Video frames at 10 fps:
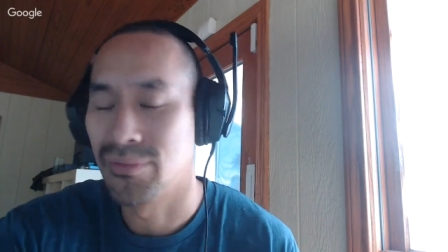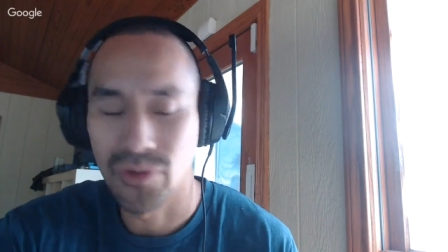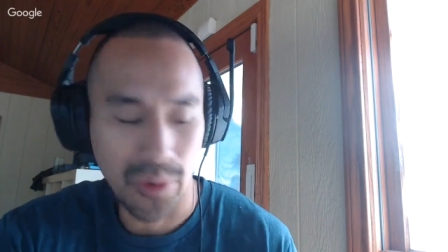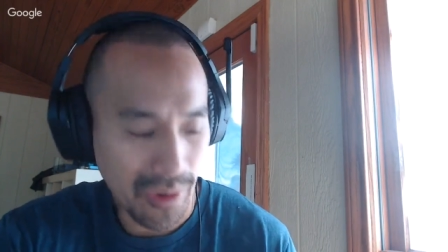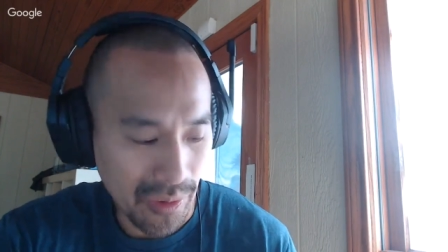
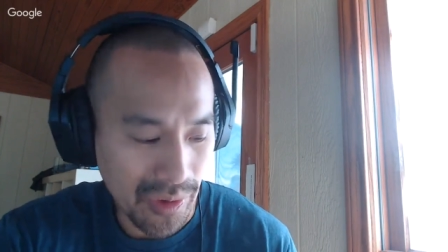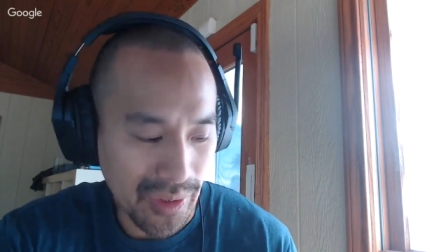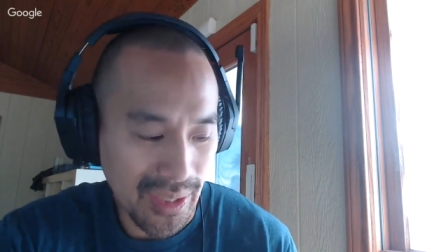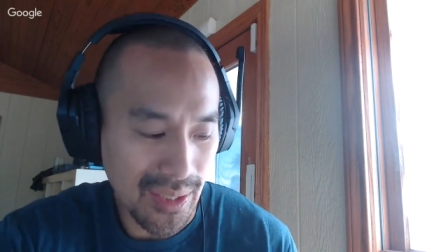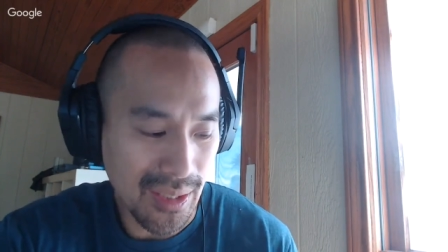do it
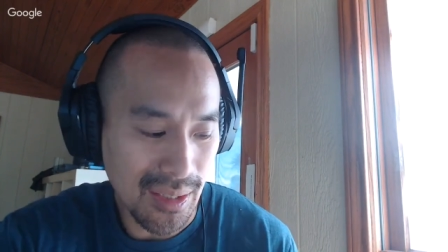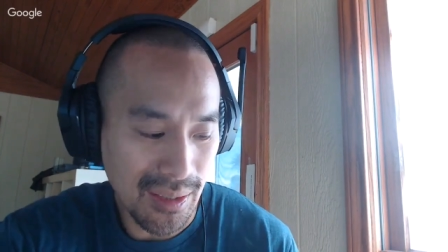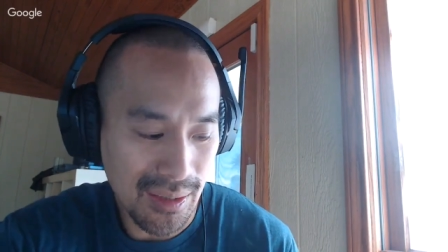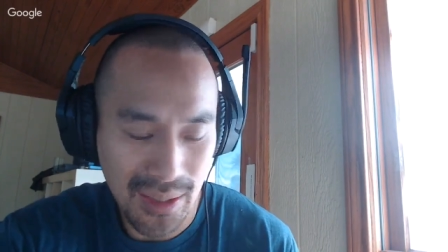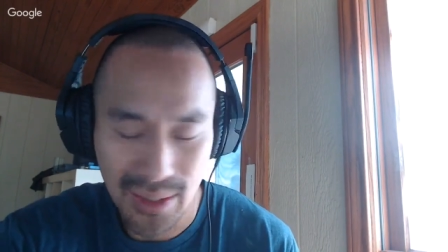thoroughly,
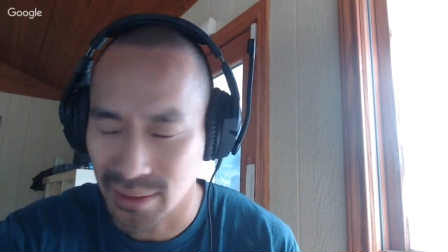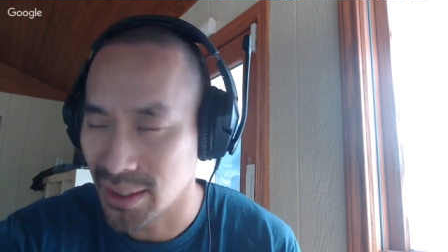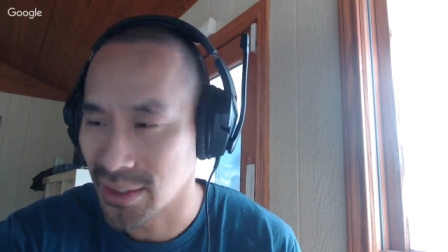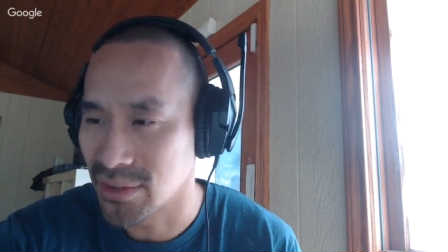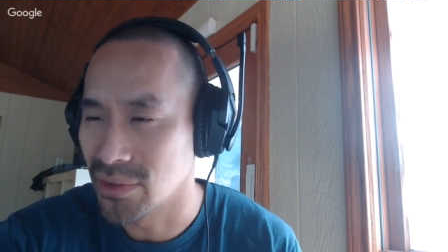
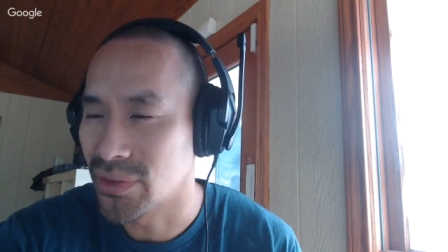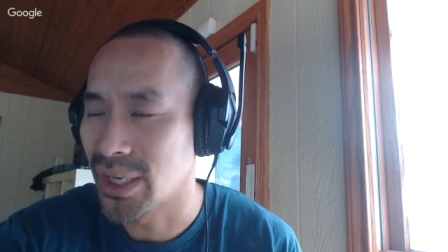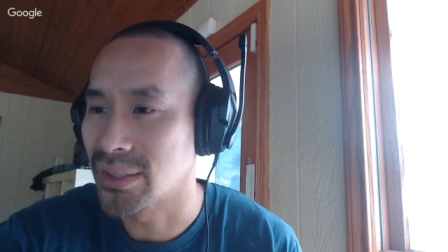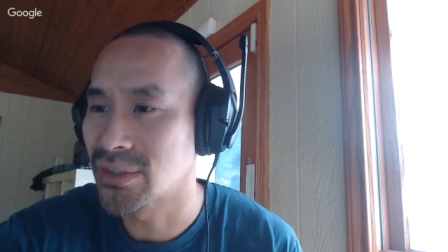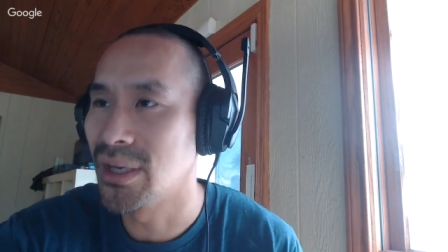as Luke has.